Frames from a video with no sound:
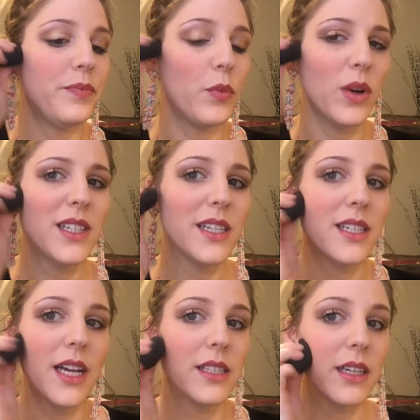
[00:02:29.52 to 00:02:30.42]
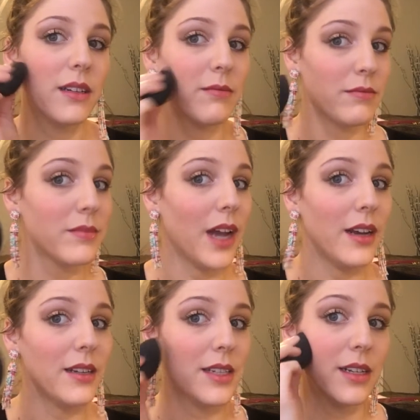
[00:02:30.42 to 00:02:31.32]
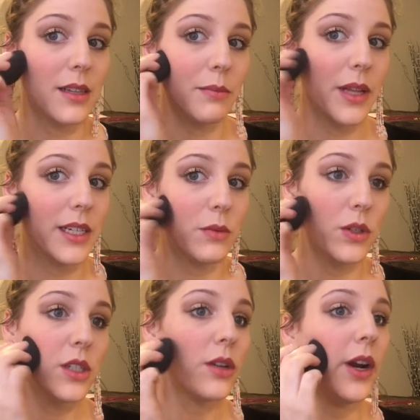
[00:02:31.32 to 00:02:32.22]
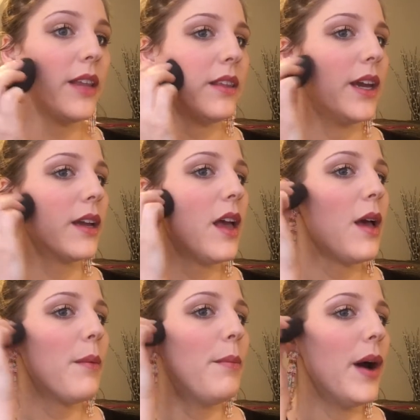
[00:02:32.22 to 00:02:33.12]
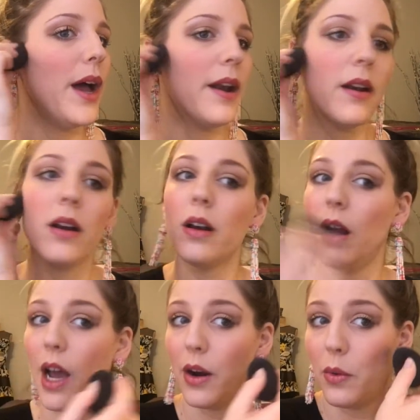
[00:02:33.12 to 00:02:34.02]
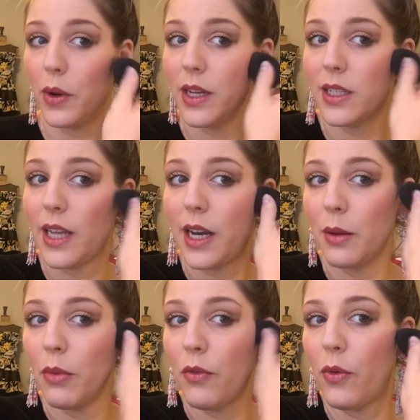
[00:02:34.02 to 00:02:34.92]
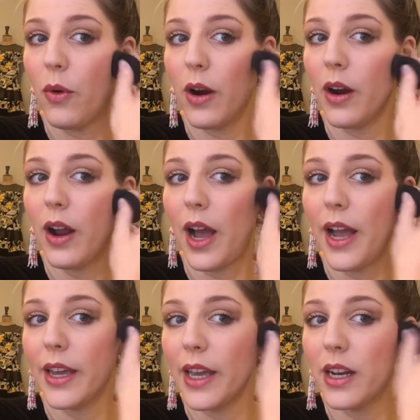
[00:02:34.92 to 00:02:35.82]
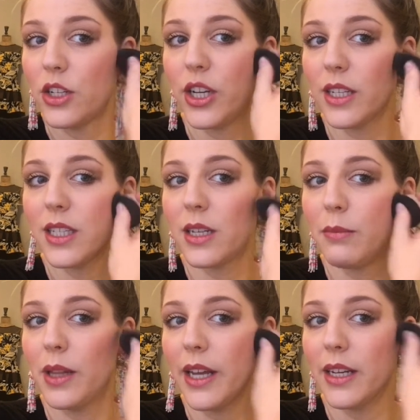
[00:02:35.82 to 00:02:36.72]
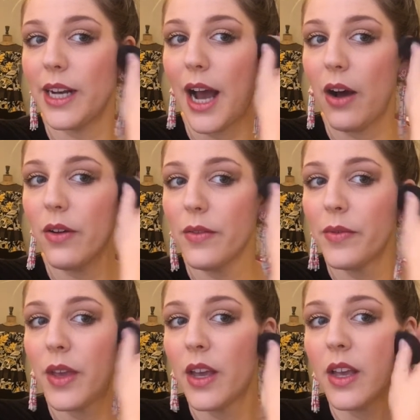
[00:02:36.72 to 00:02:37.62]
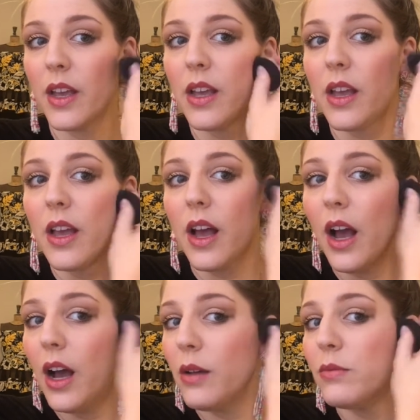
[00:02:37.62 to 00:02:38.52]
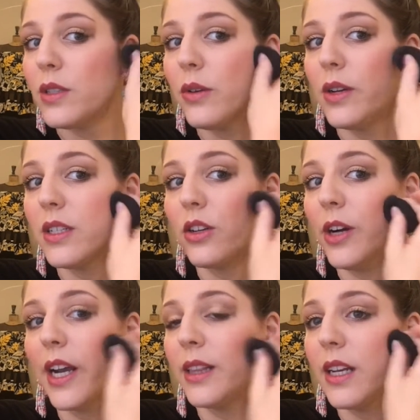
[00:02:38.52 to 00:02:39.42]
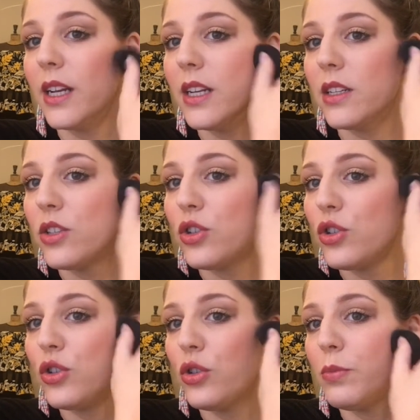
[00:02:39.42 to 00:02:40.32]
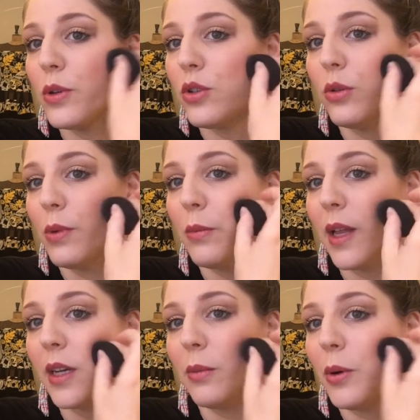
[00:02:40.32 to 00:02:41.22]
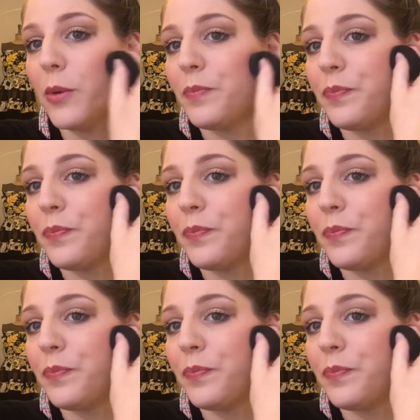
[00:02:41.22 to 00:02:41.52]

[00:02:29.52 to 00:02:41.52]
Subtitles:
once it sets, it kind of stays in place, which is a great thing, but I don't want it setting before I get a chance to blend it out. So it is great that it is super blendable,